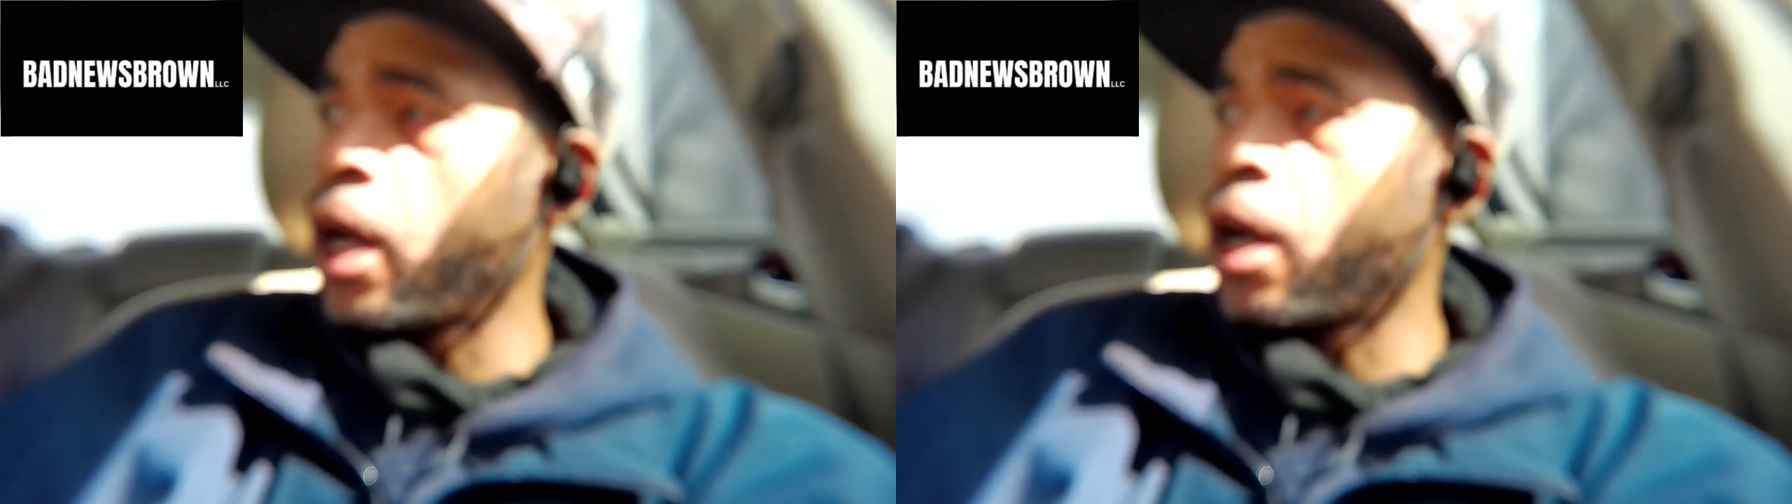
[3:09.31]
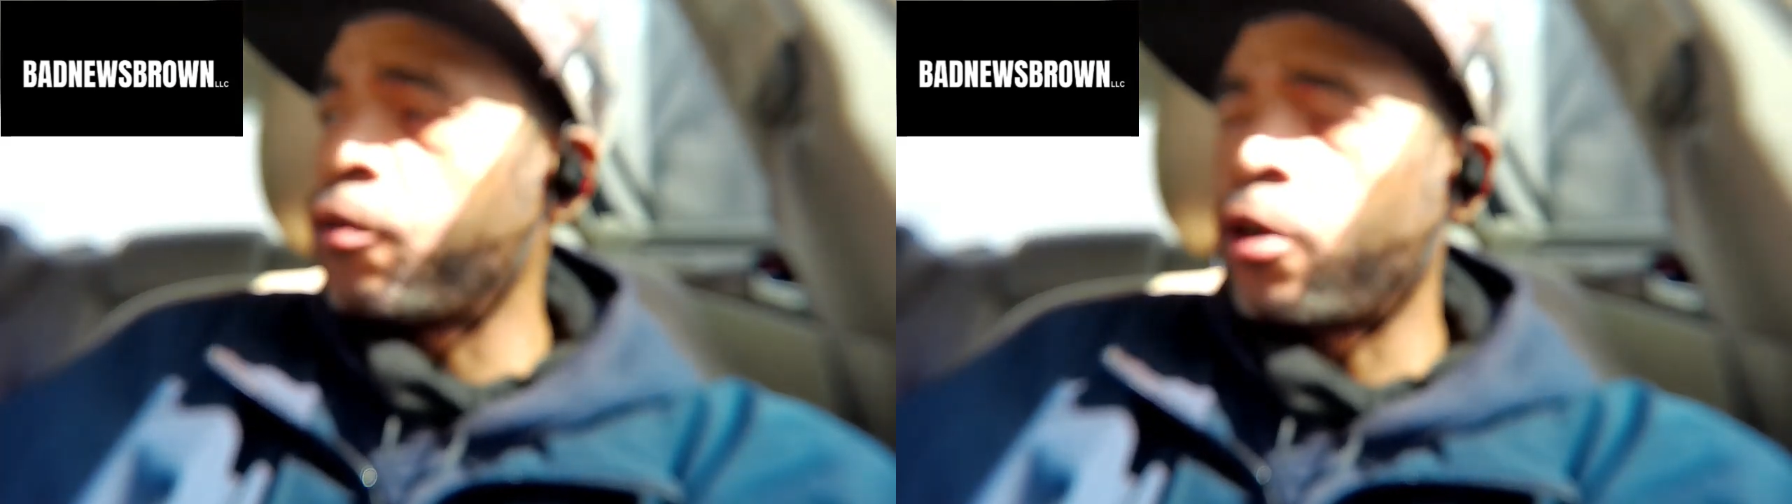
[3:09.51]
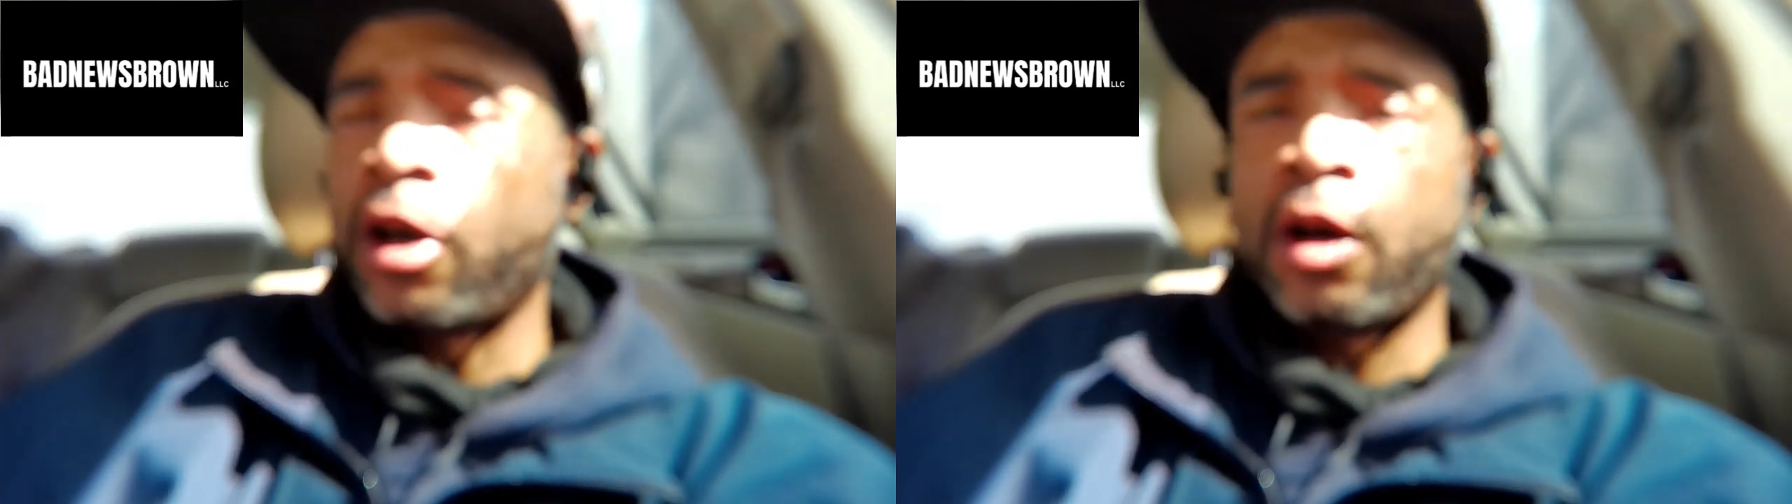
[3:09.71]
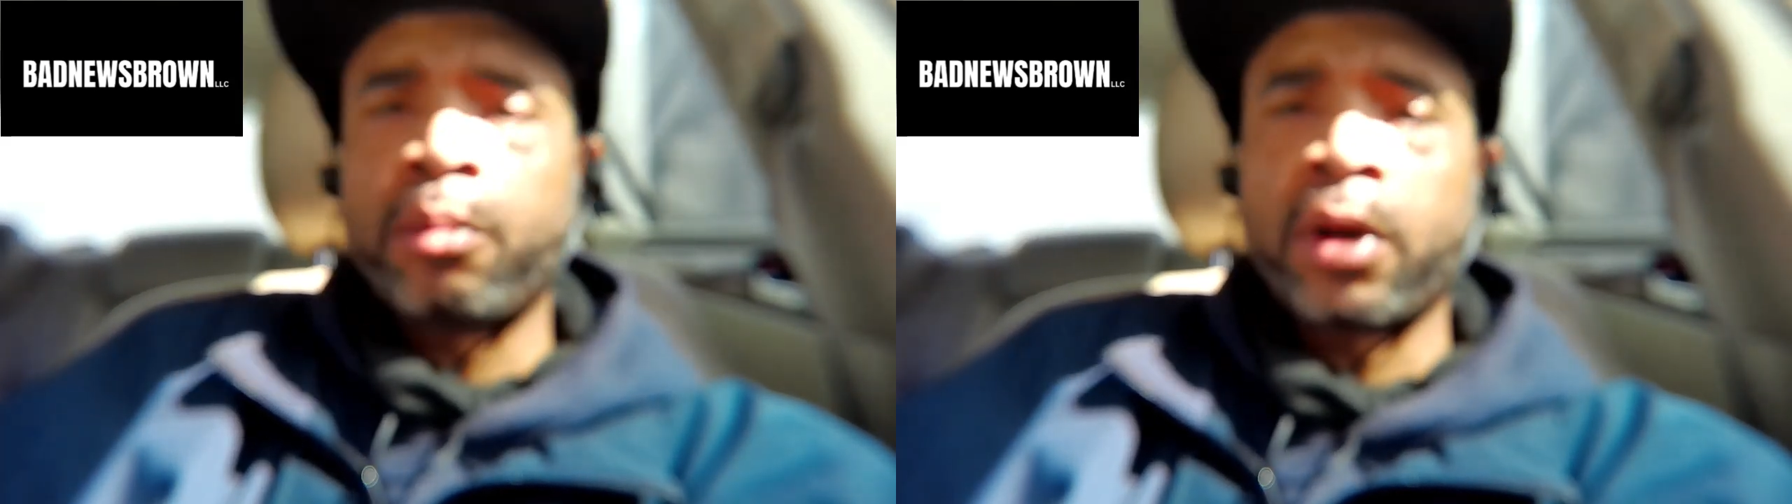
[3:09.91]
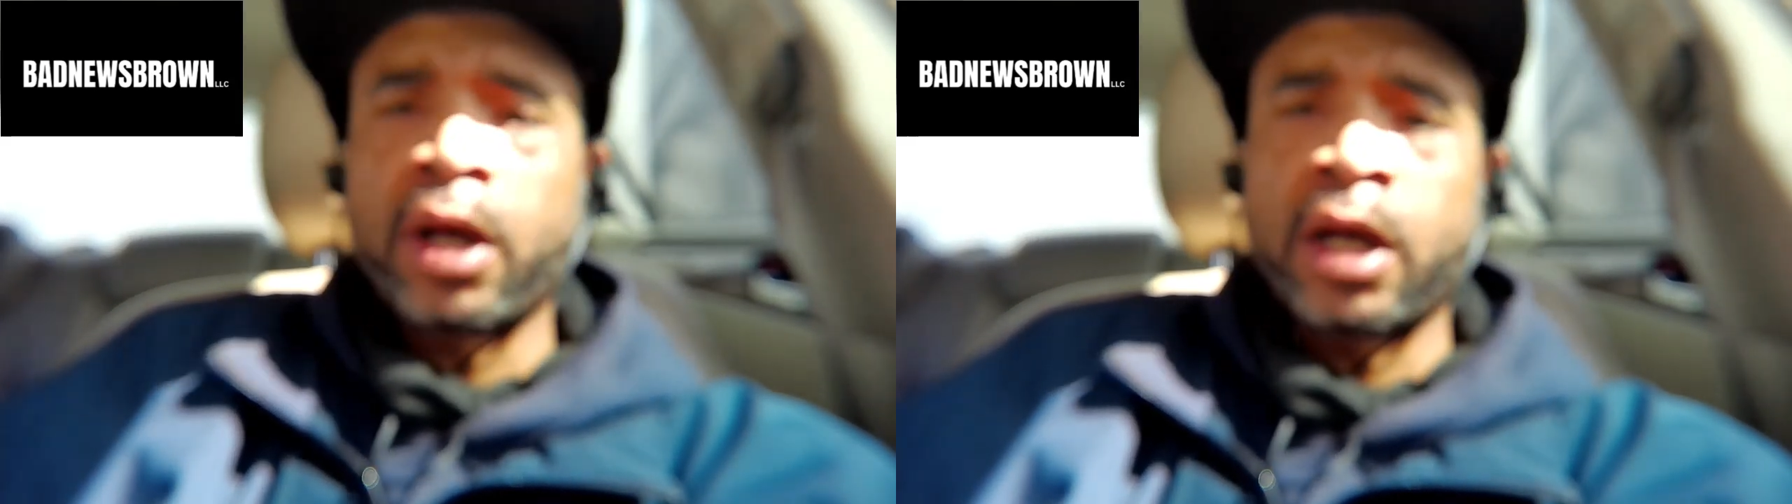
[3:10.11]
have a, a
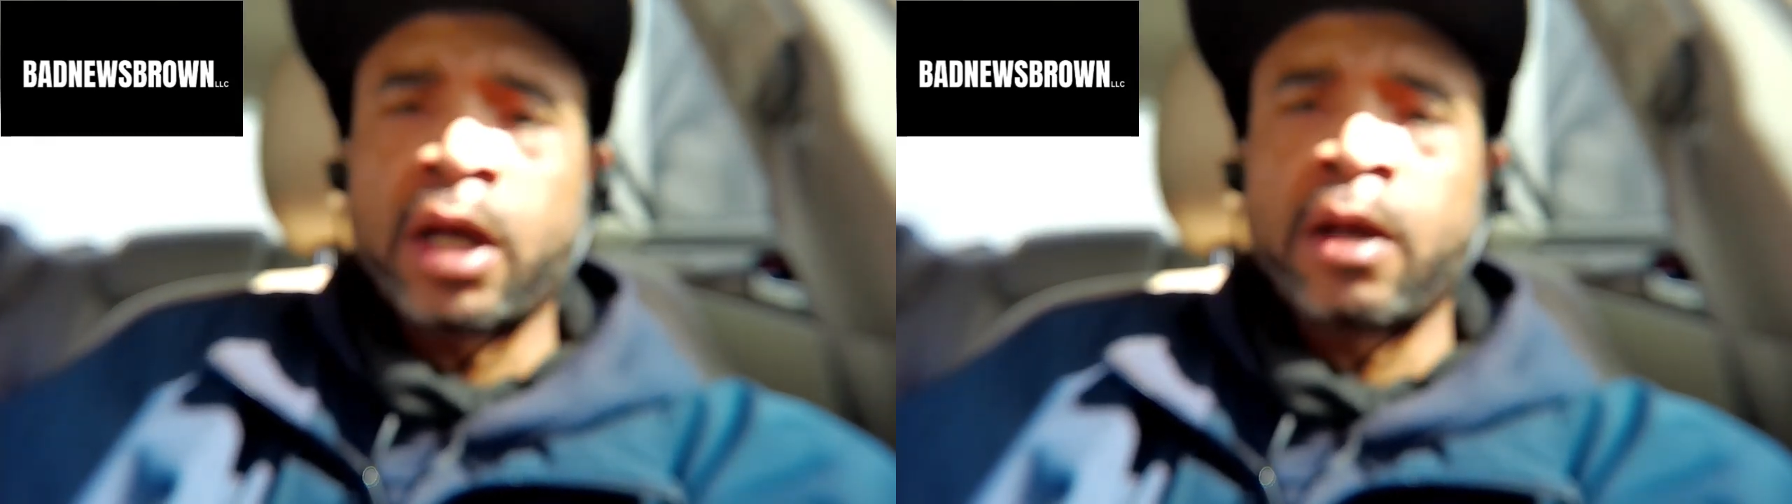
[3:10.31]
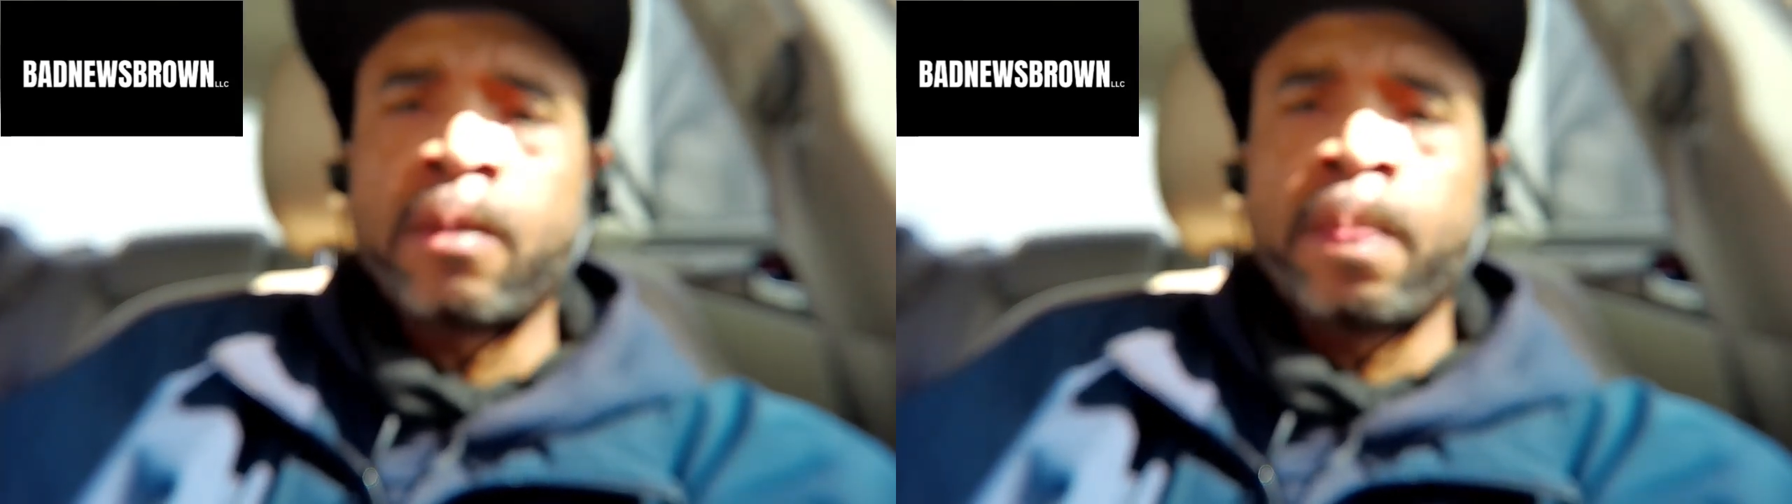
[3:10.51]
plan.